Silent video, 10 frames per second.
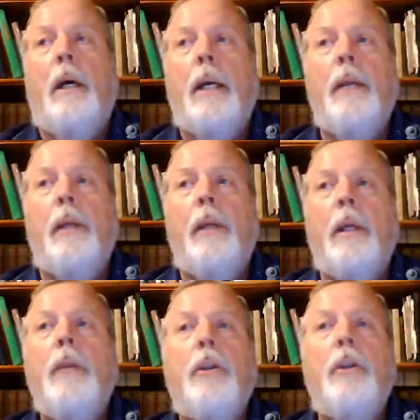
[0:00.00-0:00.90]
In
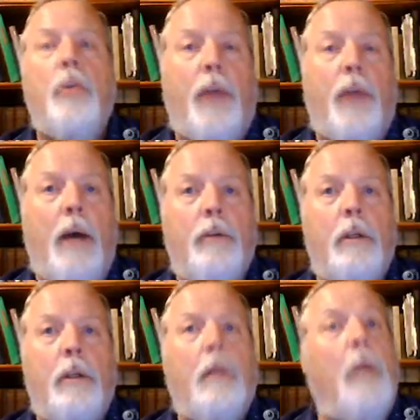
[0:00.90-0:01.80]

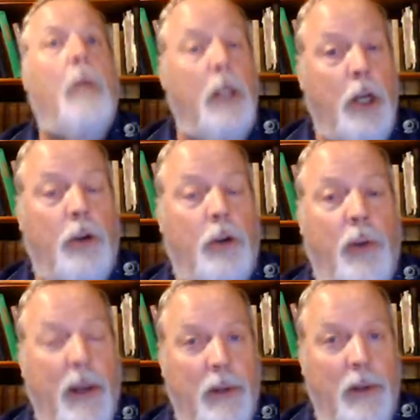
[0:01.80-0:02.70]
the year
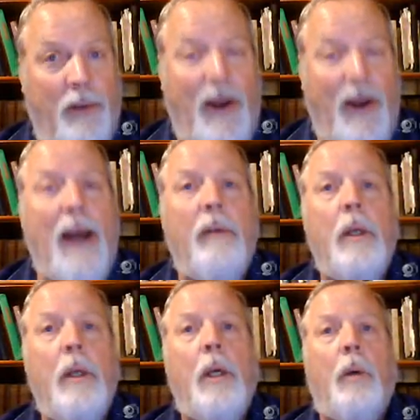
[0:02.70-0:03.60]

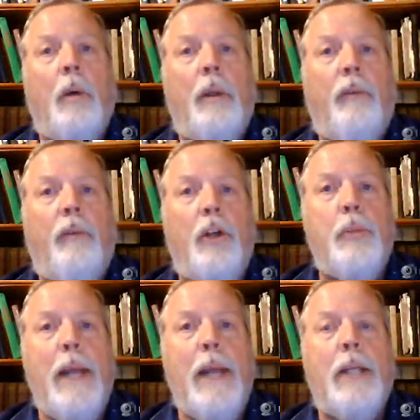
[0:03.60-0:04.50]
2005, when the
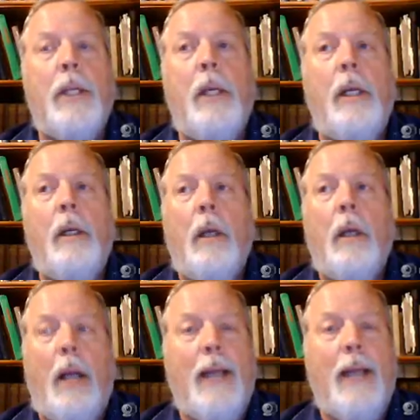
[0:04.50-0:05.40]
first PhD
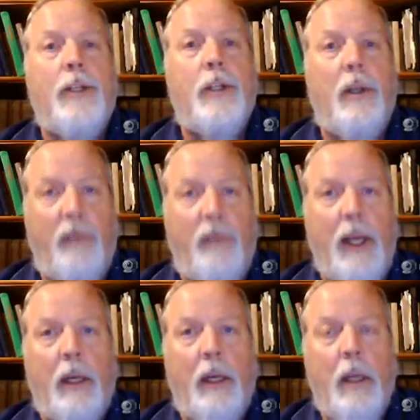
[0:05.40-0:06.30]
classes
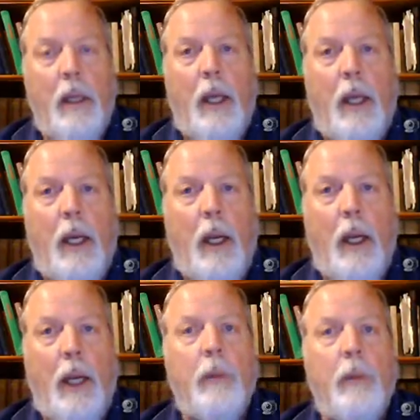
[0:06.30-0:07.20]
convened, and
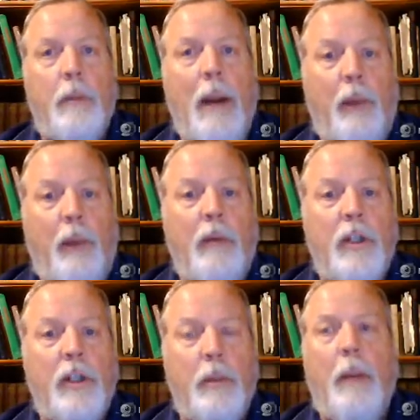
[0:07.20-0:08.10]
it was my
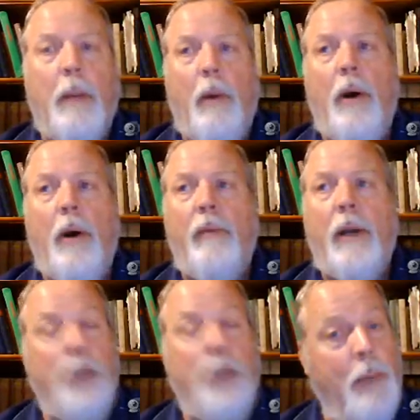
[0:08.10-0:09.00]
privilege to be a part of
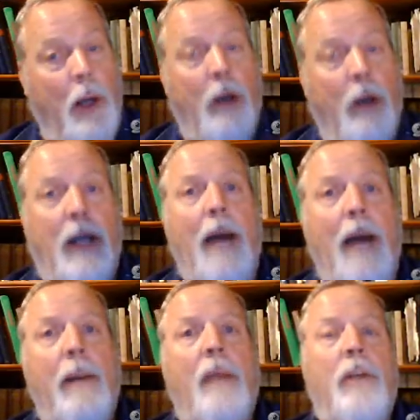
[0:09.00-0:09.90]
that. It took me a long
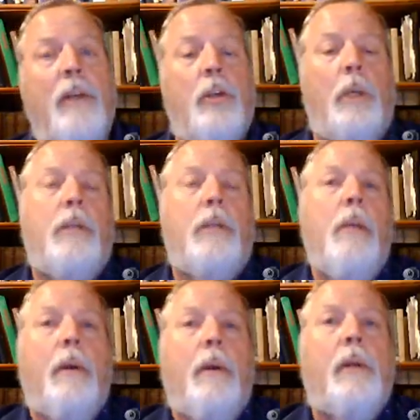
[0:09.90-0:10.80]
time, but I eventually was
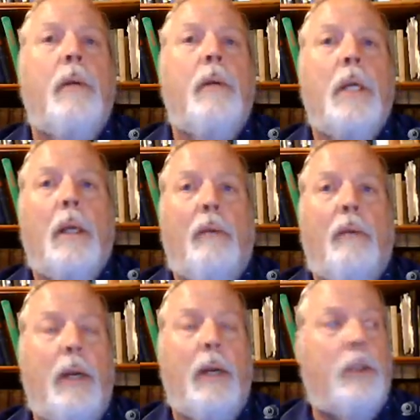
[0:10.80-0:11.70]
able to
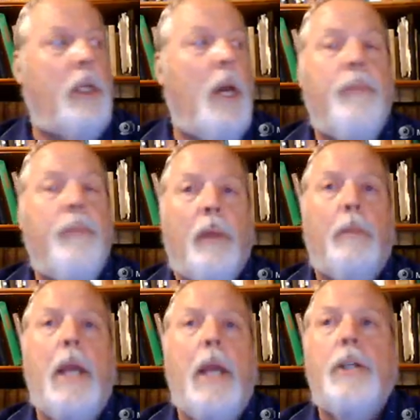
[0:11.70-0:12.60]
finish the
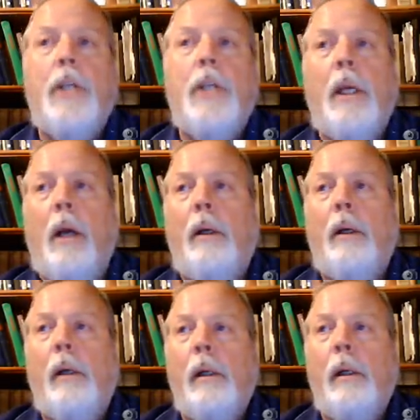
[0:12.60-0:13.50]
PhD
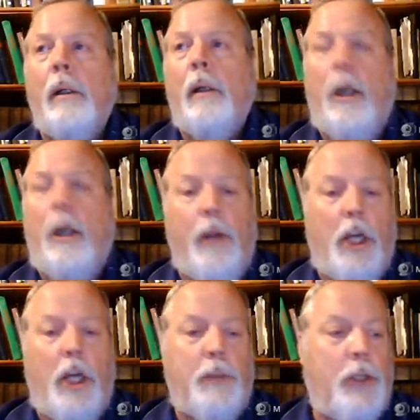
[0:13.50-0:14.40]
under the
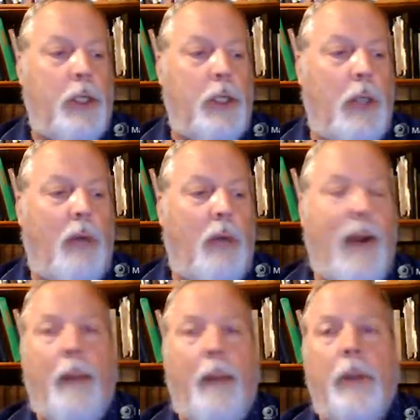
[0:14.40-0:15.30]
auspices of
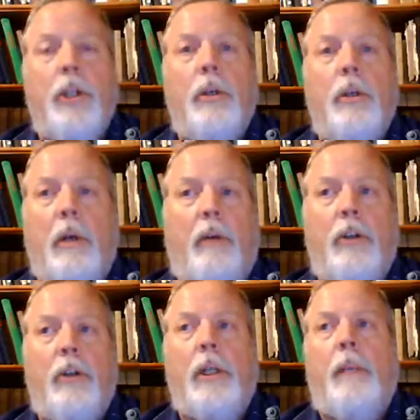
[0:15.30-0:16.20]
Amherst
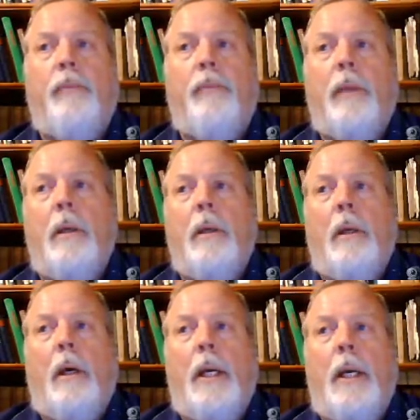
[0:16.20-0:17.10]
University.
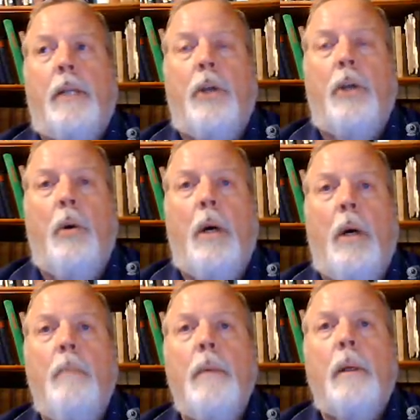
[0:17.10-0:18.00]
And
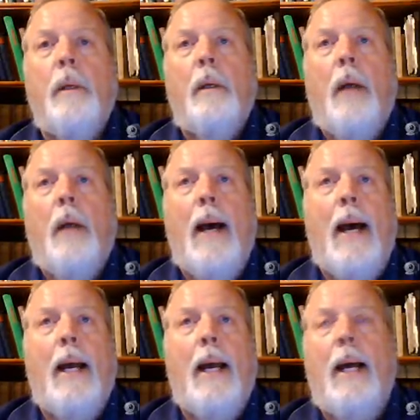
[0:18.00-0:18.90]
so
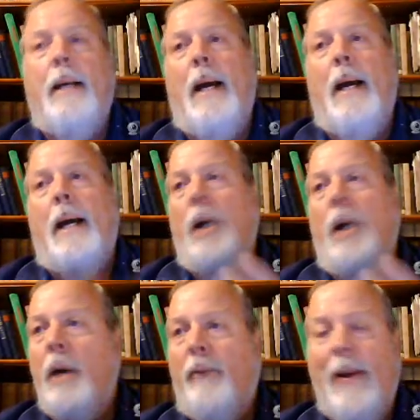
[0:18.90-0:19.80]
I
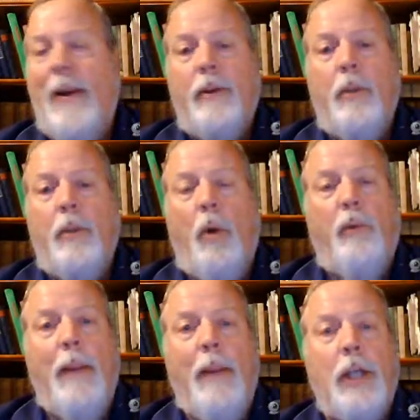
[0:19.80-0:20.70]
could have found some more
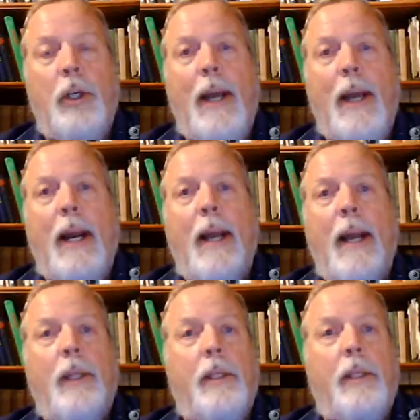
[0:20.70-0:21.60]
information had I
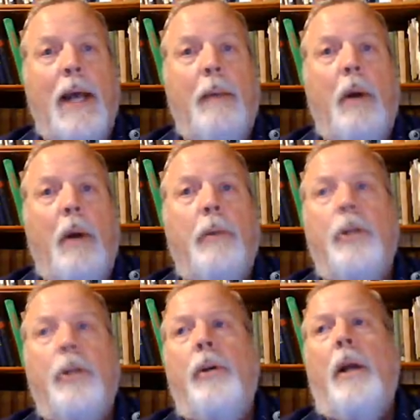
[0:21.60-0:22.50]
had the time or
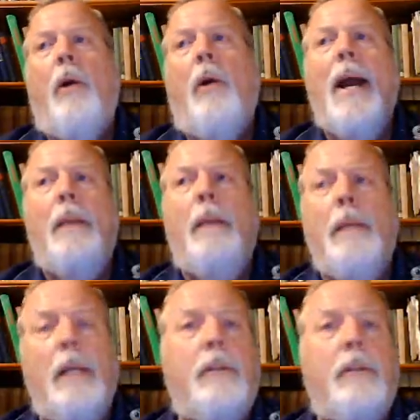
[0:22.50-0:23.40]
opportunity, or had it
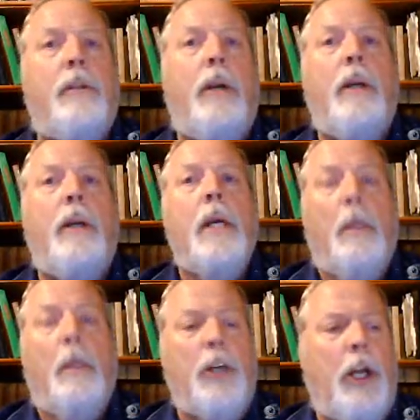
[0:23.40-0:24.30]
been necessary,
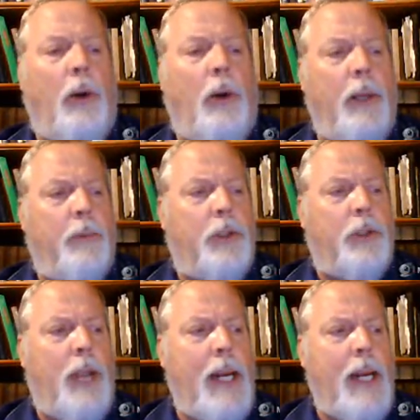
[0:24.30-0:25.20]
particularly,
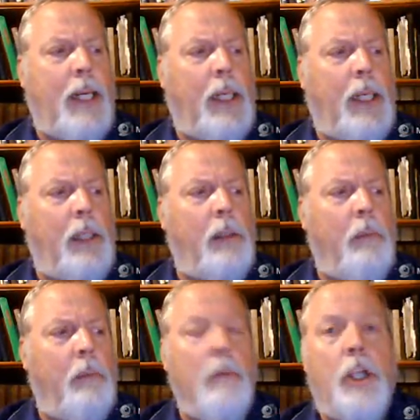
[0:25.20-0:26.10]
say,
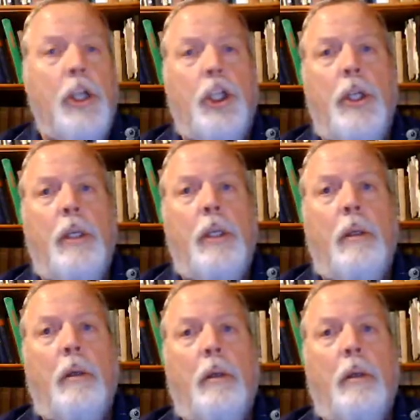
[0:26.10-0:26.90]
in mission